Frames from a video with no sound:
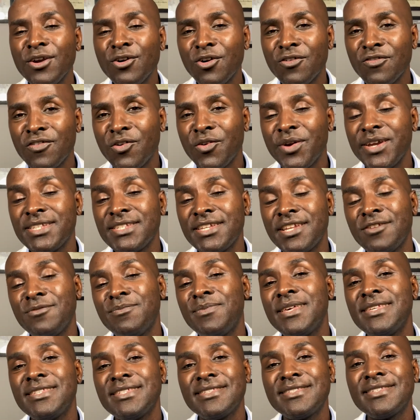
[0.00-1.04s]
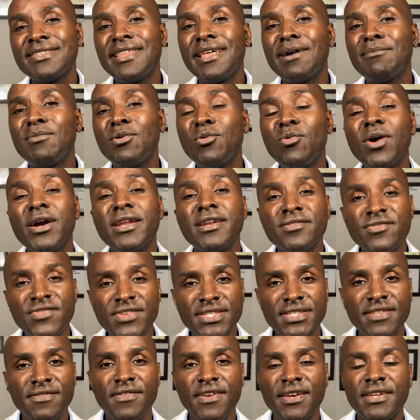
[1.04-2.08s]
overweight and obese is the number one
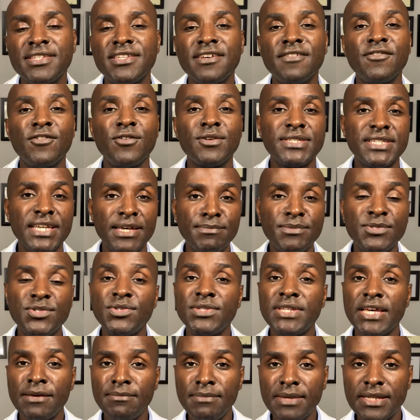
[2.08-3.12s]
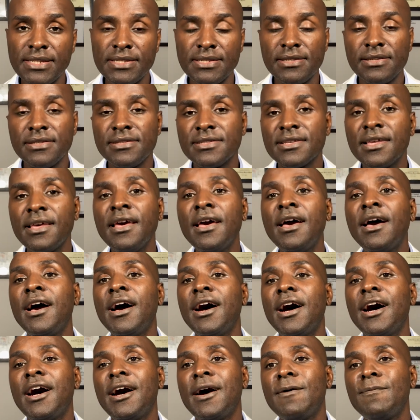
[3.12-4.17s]
risk factor for type 2 diabetes.
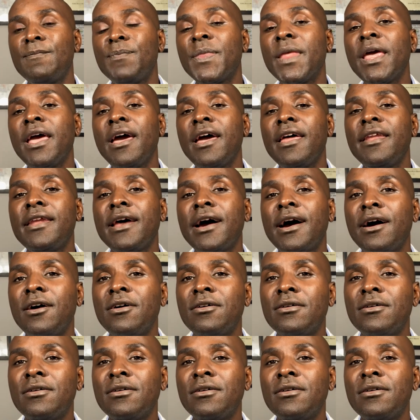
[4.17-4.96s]
We know